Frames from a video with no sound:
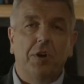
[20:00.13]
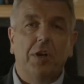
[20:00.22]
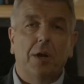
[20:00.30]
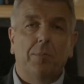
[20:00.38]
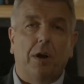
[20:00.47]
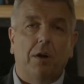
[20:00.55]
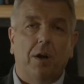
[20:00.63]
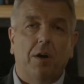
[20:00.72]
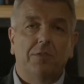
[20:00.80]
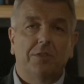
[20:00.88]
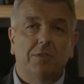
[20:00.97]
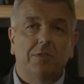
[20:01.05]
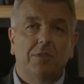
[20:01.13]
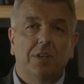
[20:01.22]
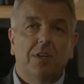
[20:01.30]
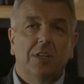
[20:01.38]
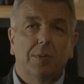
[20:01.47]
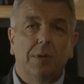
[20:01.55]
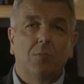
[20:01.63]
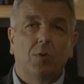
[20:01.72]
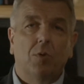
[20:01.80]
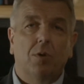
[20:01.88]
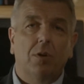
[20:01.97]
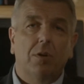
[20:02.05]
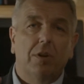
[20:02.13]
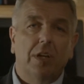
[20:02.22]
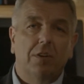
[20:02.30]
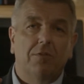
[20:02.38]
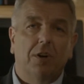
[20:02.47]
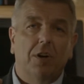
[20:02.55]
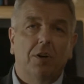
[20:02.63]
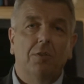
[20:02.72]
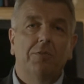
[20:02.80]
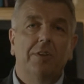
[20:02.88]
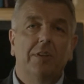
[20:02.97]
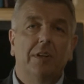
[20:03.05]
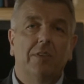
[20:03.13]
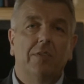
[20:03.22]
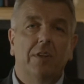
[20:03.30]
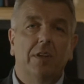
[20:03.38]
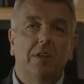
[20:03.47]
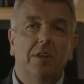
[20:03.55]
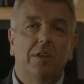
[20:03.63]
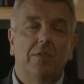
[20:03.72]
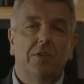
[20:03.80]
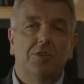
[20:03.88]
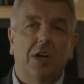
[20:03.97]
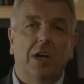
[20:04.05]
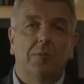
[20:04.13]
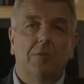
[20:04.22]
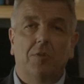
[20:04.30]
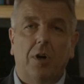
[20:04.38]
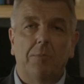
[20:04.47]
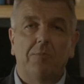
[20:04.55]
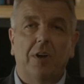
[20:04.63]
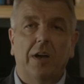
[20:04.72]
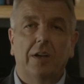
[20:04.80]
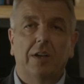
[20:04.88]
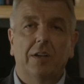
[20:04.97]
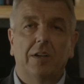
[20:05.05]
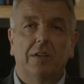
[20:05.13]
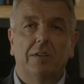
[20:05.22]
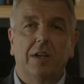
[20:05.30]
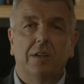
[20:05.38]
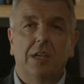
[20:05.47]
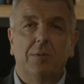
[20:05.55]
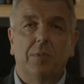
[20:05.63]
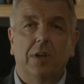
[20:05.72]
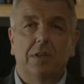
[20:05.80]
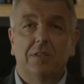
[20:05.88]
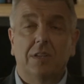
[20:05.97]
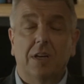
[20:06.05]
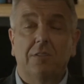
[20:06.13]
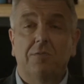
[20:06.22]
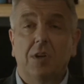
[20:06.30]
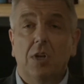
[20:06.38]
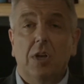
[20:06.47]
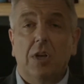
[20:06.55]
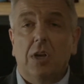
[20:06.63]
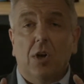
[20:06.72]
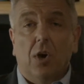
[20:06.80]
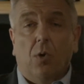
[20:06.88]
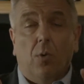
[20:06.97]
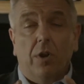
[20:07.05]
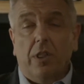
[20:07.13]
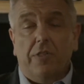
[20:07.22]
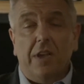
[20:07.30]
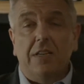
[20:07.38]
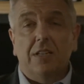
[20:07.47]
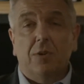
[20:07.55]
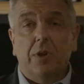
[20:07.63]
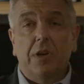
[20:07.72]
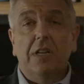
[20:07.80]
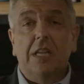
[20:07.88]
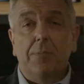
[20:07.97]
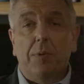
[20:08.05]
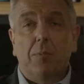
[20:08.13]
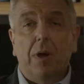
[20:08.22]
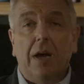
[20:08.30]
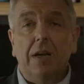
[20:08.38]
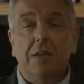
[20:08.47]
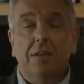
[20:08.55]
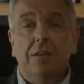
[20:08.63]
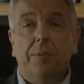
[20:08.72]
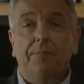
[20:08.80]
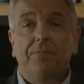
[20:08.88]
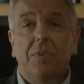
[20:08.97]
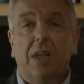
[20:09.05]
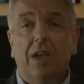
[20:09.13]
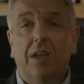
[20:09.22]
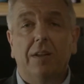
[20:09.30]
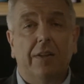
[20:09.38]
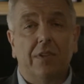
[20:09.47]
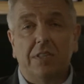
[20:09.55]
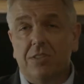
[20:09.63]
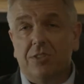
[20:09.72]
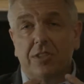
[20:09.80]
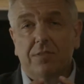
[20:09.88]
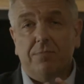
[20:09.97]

up our officers to be more involved in the job of crime fighting and keeping us safe. One of the things that we need to keep in mind, and this is just